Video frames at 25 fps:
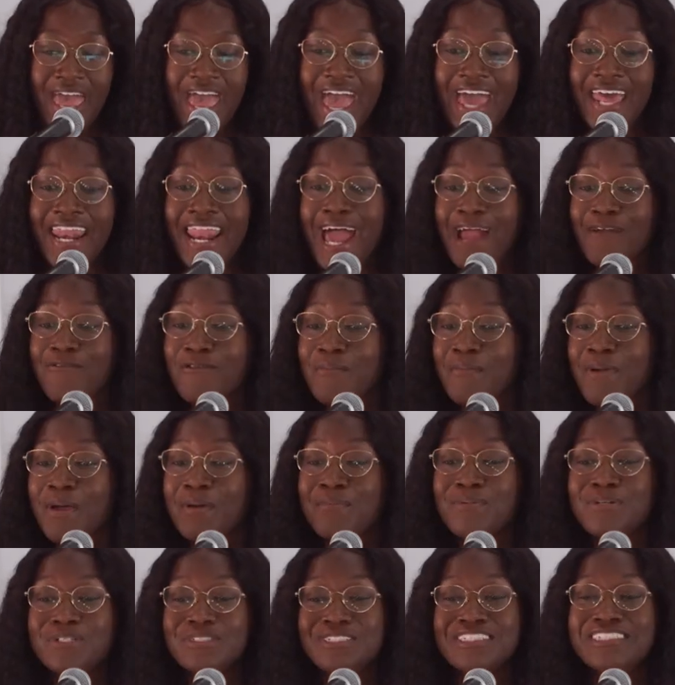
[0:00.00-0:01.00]
And I
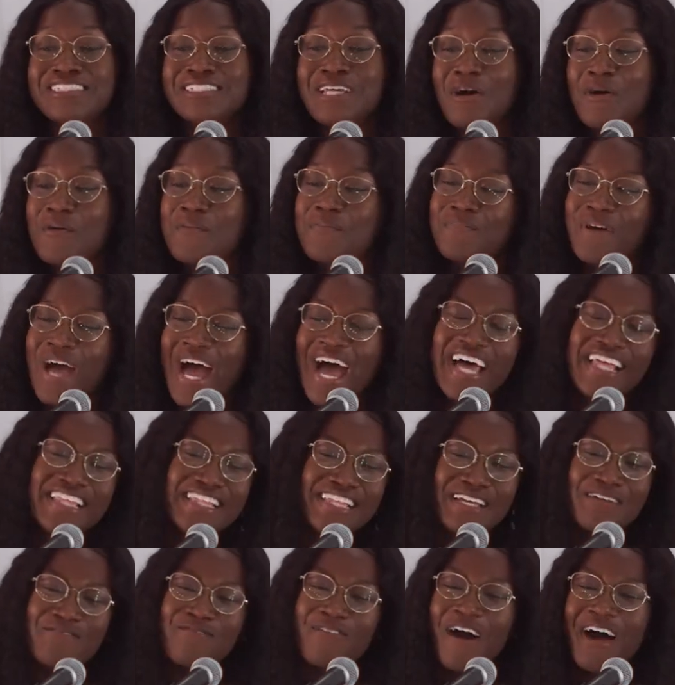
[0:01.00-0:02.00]
remember so
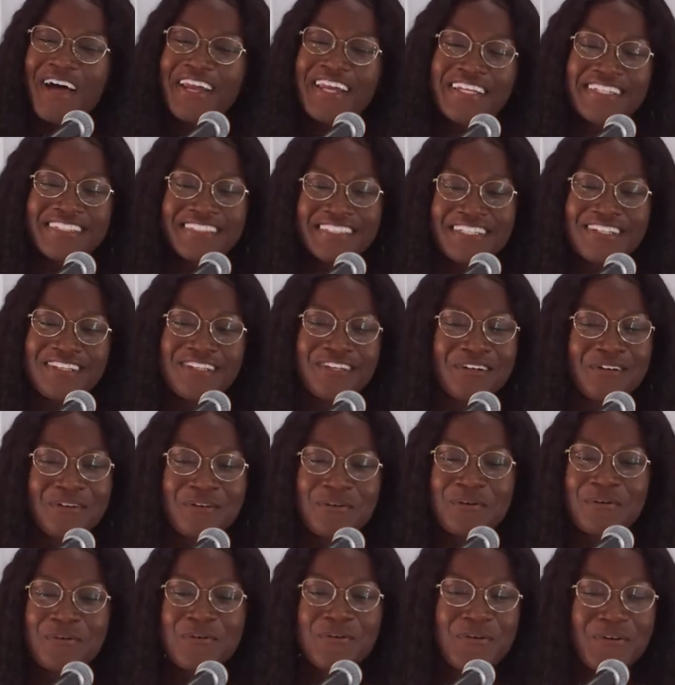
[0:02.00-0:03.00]
badly wanting to look
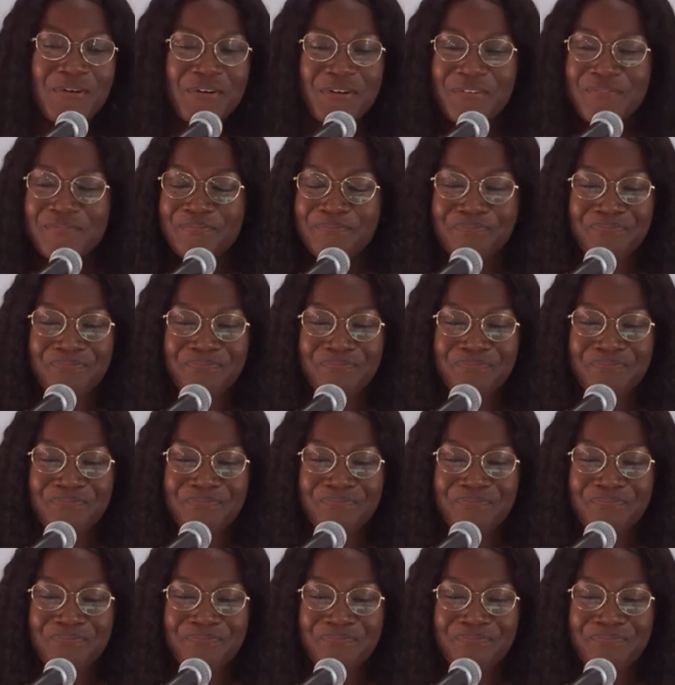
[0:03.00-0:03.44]
cool.